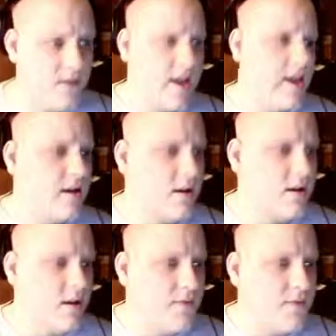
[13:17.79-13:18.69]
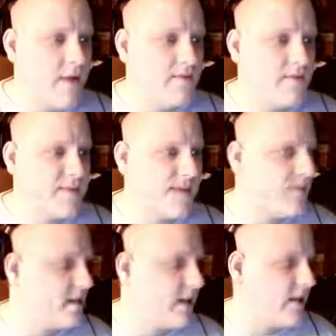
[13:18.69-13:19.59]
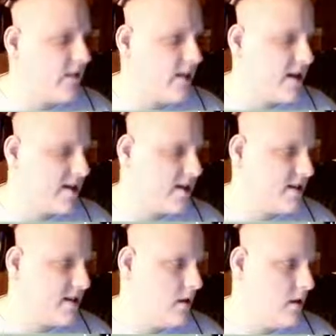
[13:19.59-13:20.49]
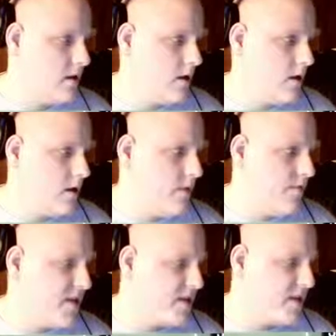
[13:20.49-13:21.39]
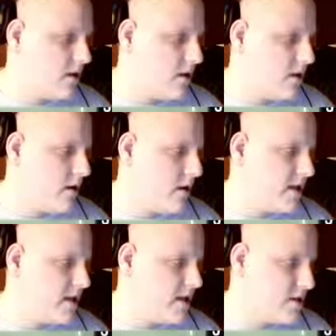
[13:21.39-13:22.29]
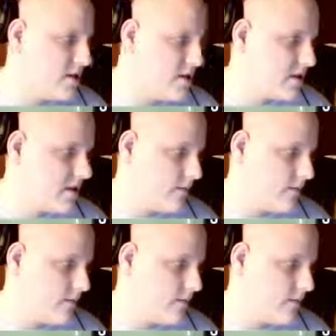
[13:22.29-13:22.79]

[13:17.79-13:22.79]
And if you have something like this card is just...